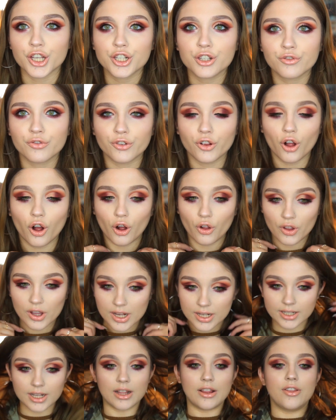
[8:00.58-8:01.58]
this
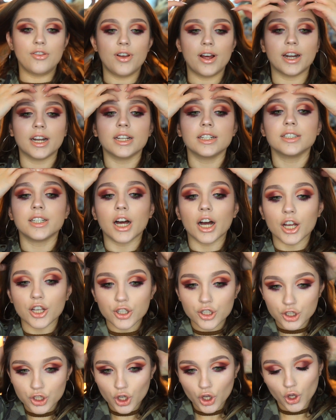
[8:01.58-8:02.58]
flawless than it
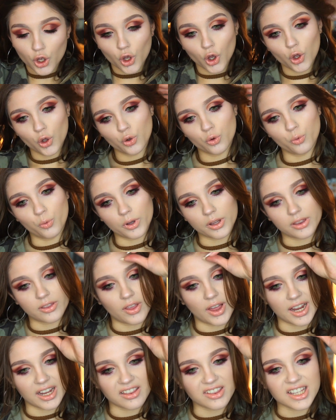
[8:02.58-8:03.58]
does with
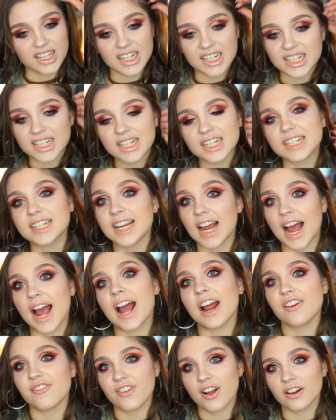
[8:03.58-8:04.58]
like these
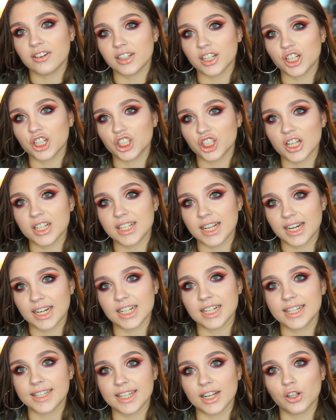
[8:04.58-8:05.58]
10 foundations and
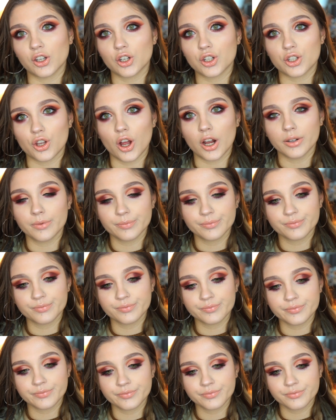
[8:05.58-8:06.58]
concealers on.
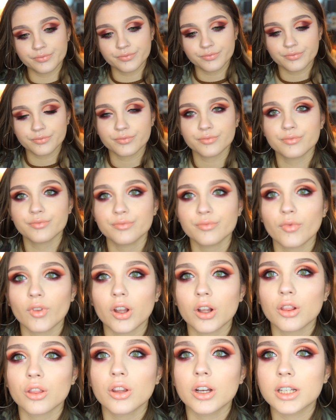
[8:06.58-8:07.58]

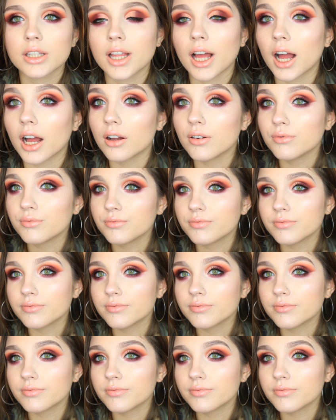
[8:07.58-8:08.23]
Look at that.